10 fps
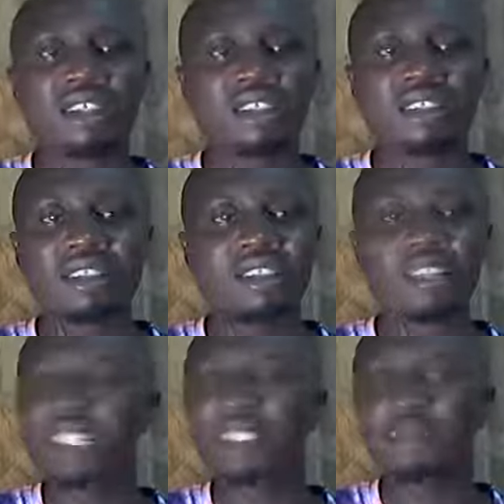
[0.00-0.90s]
it
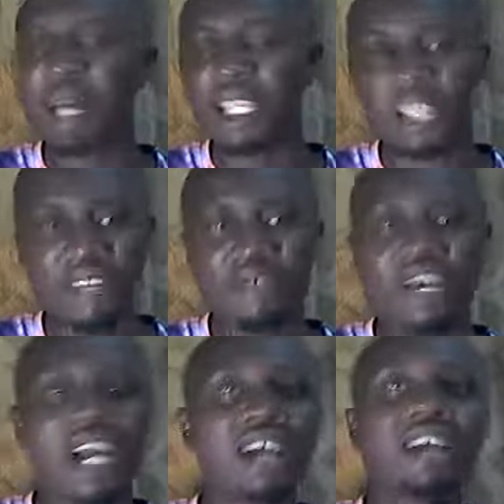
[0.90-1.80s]
doesn't matter.
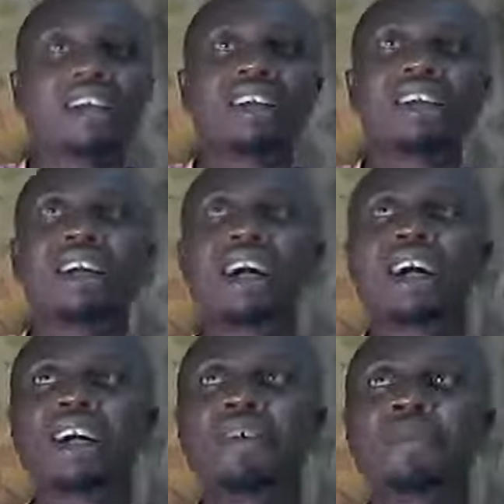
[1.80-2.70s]

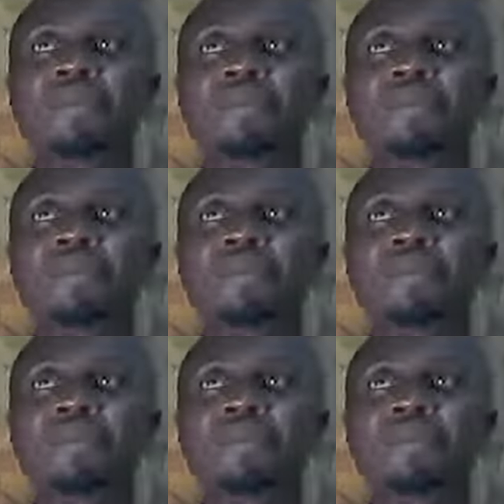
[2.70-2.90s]
I